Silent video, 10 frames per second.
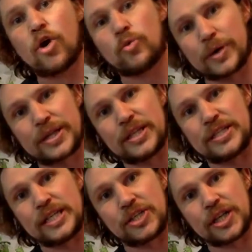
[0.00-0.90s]
with the
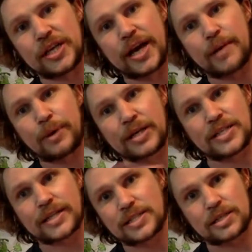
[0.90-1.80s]
dish at the end, because
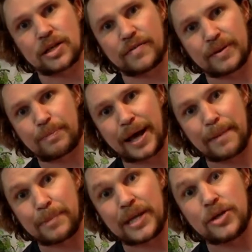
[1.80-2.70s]
that's kind of a
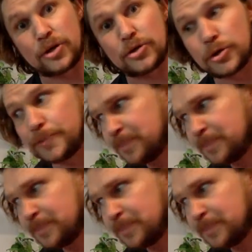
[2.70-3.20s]
plan B you can do.